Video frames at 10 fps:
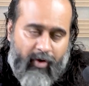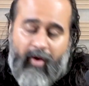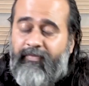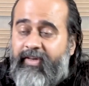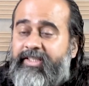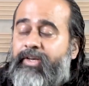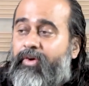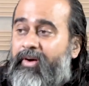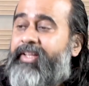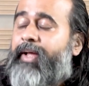Obviously,
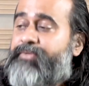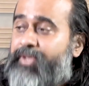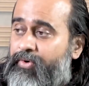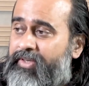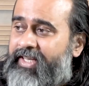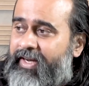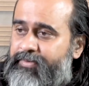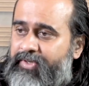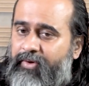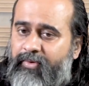only the absolute is an
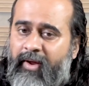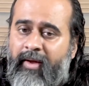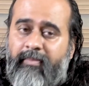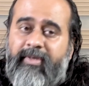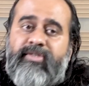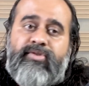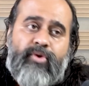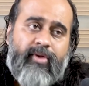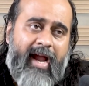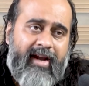absolute. But
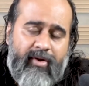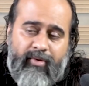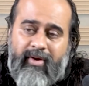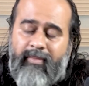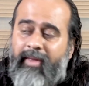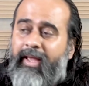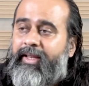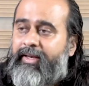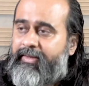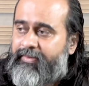so that you
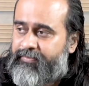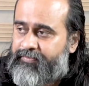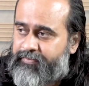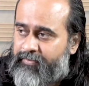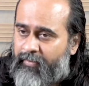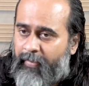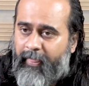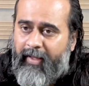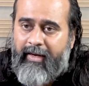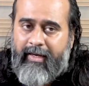remain
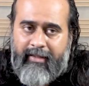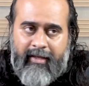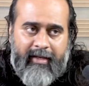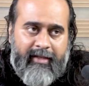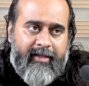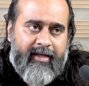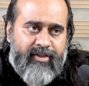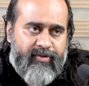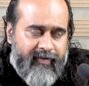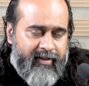a little in
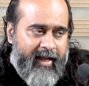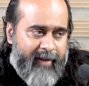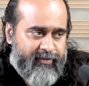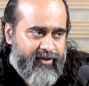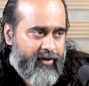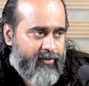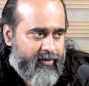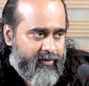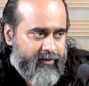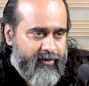touch with the
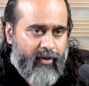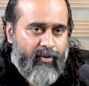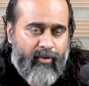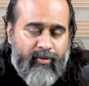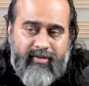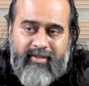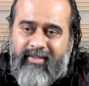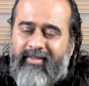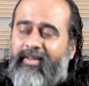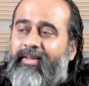absolute, the gurus
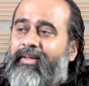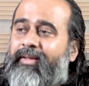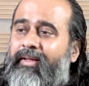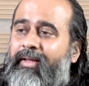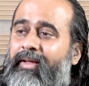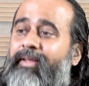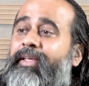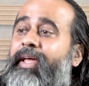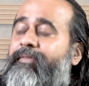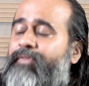
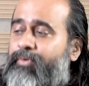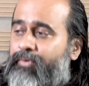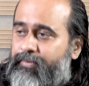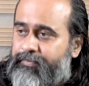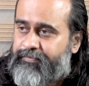gave you